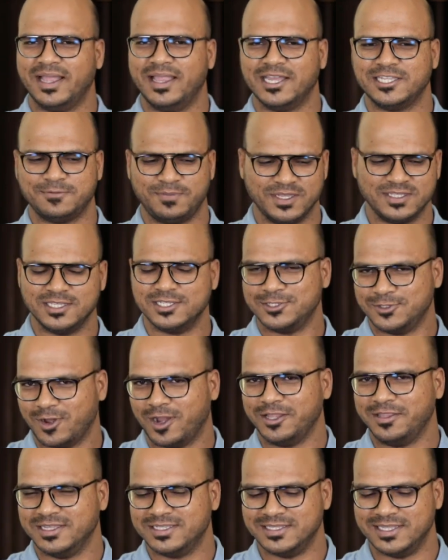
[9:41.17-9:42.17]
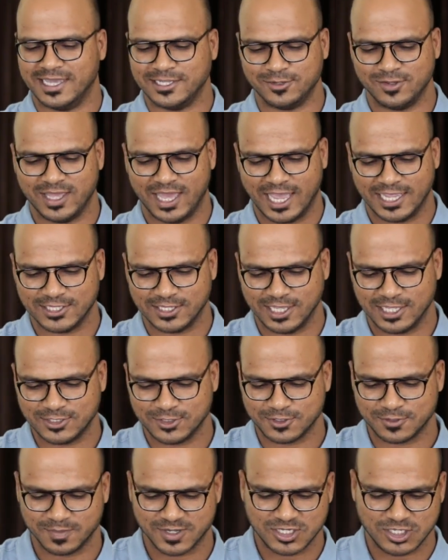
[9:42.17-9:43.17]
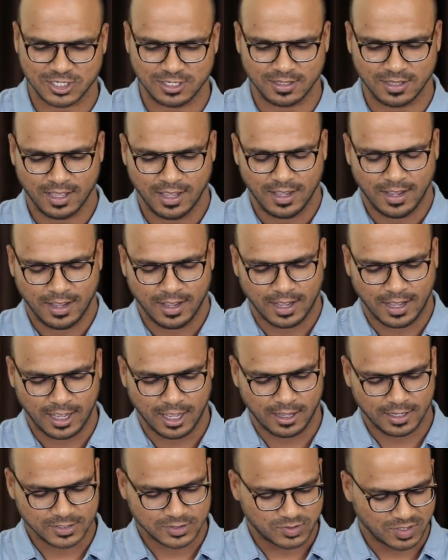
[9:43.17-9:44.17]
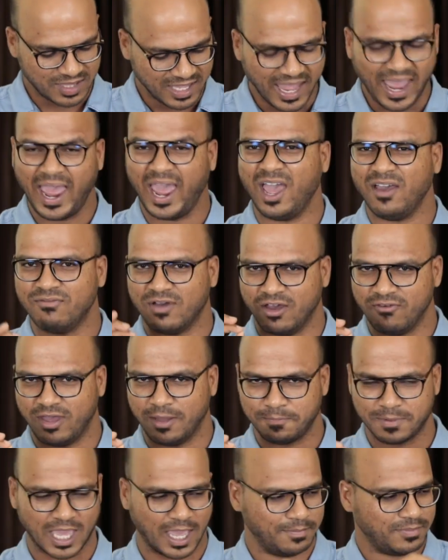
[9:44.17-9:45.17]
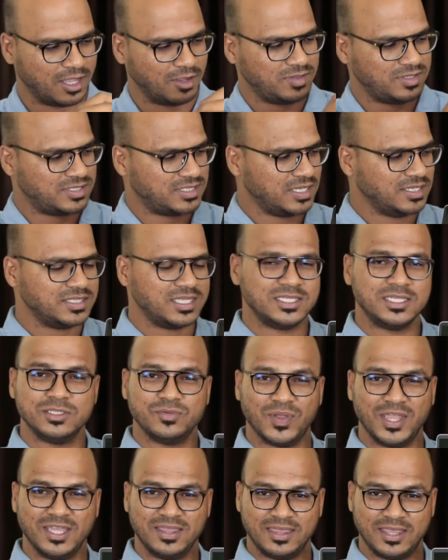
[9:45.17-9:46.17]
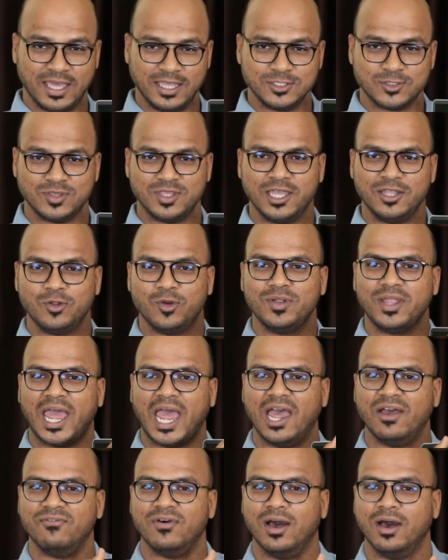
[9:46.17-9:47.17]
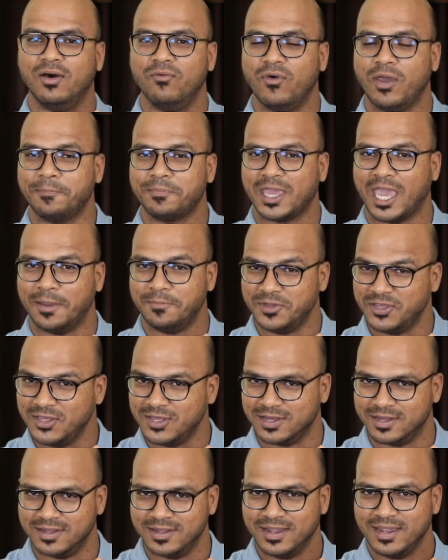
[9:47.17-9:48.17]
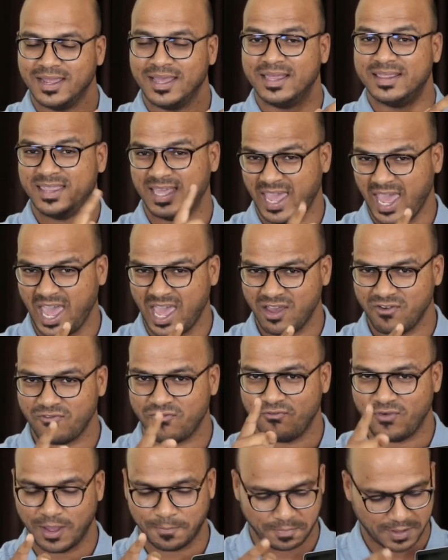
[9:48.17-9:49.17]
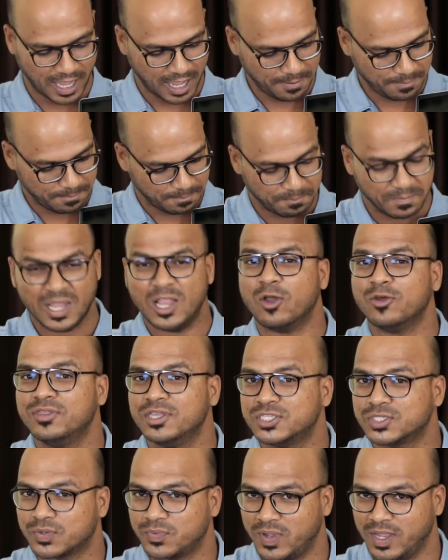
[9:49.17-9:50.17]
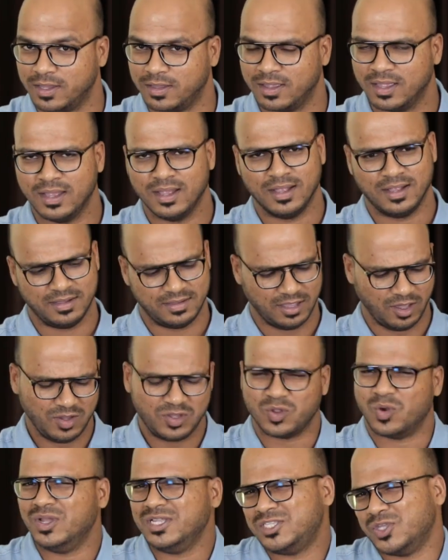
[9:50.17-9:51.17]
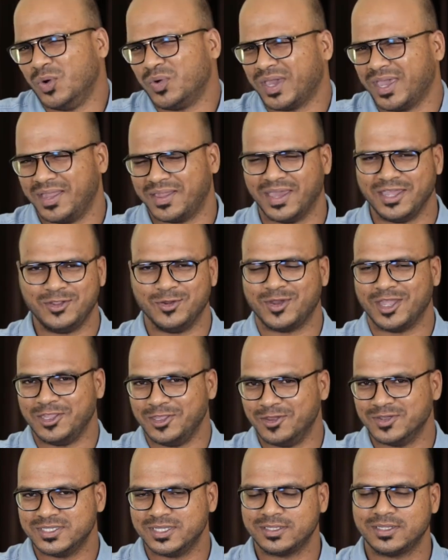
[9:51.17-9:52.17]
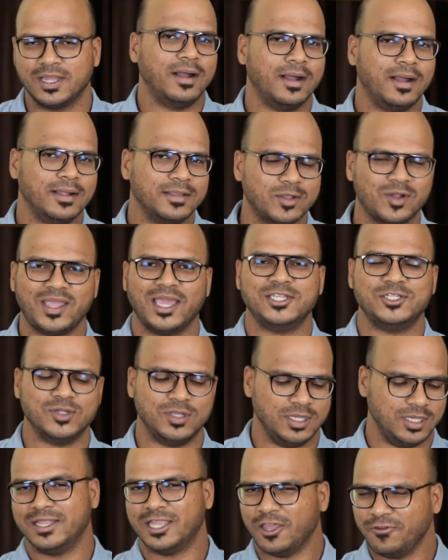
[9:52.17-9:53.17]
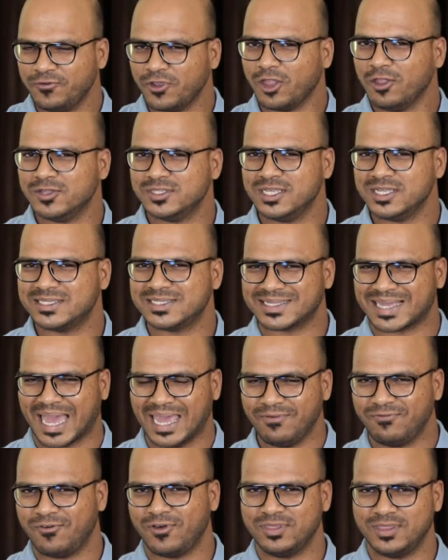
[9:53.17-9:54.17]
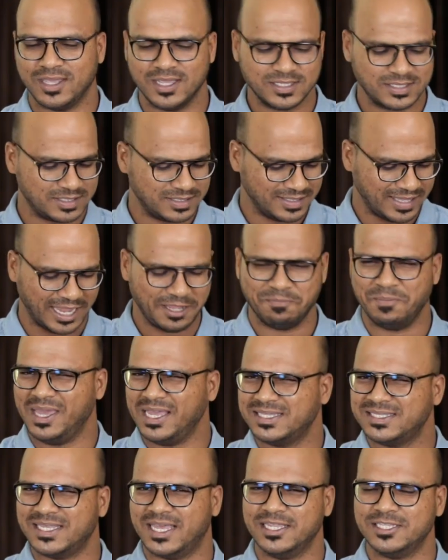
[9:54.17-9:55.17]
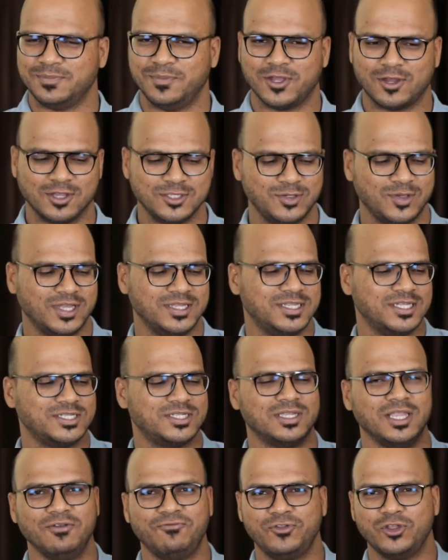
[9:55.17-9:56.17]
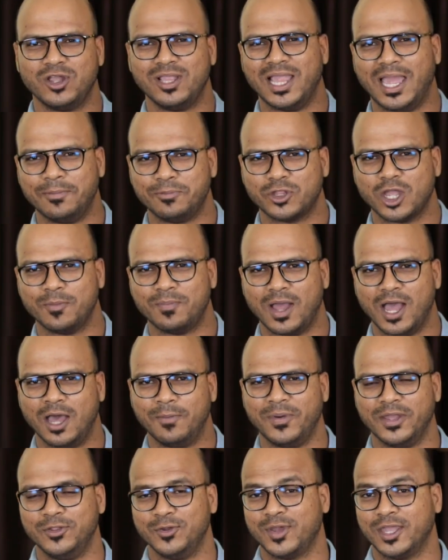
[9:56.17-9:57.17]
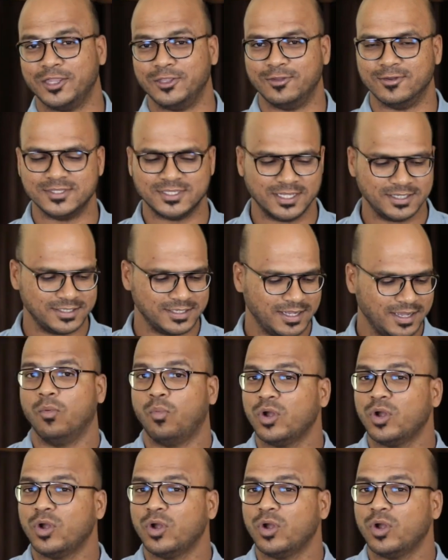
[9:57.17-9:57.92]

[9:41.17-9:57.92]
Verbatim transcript: Dell XPS, this is not, this is actually ASUS machine. Uh, so they have a webcam. Now, since this is very thin, so they don't have a webcam here. They have webcam below the screen. Now it, it's okay, right? You can use it. Uh, not actually. Now if you are using Skype for this, that makes sense because you can just lift your laptop up and you can use it.